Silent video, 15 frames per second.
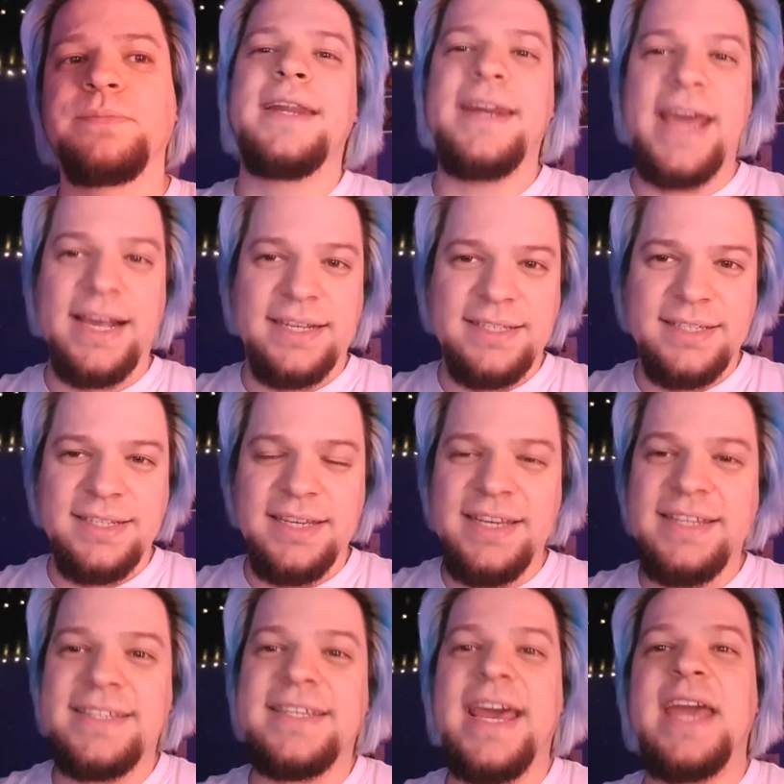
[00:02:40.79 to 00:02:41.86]
Next
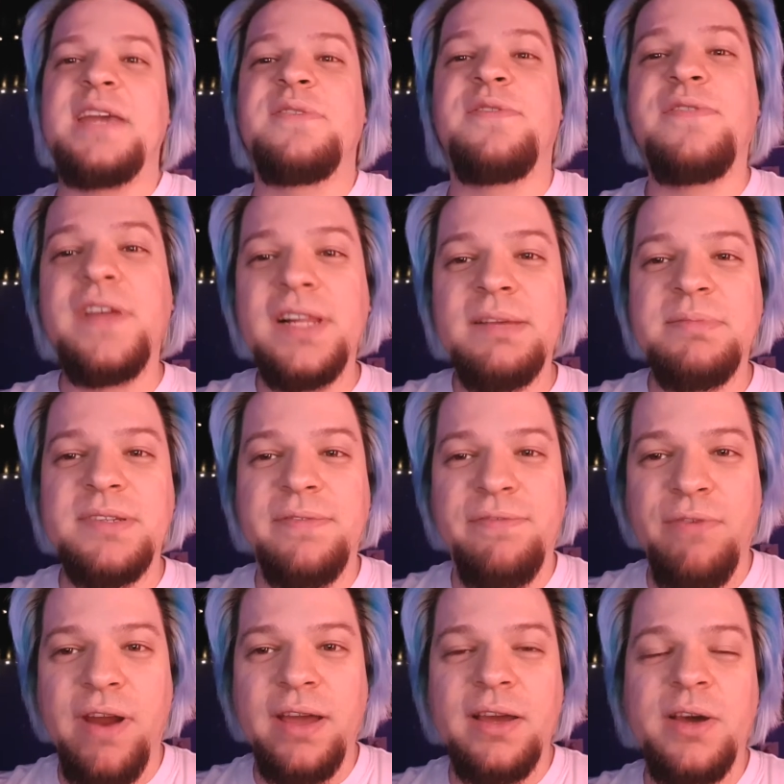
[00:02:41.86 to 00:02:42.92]
is a Philip
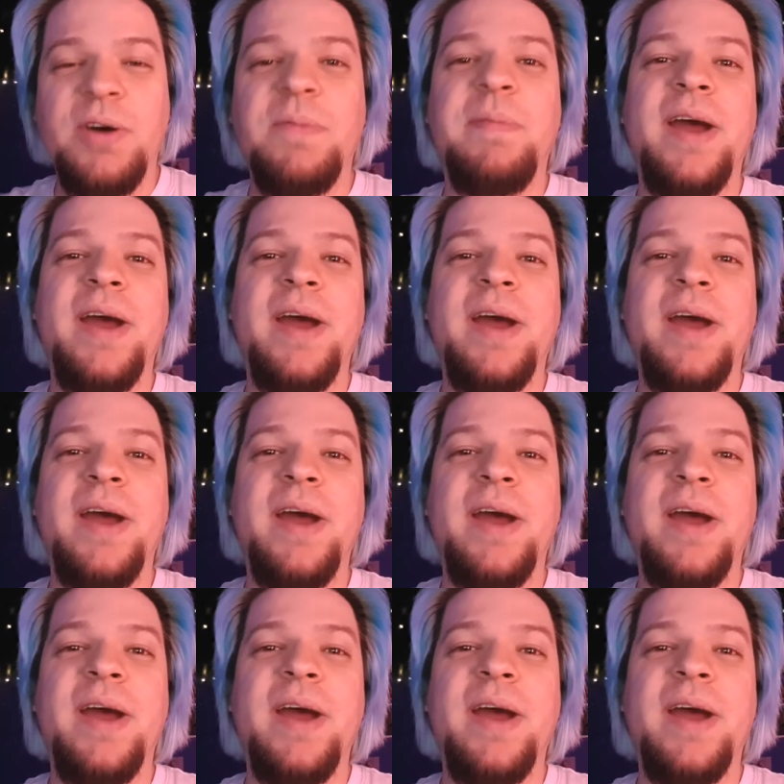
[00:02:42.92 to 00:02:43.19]
DeFranco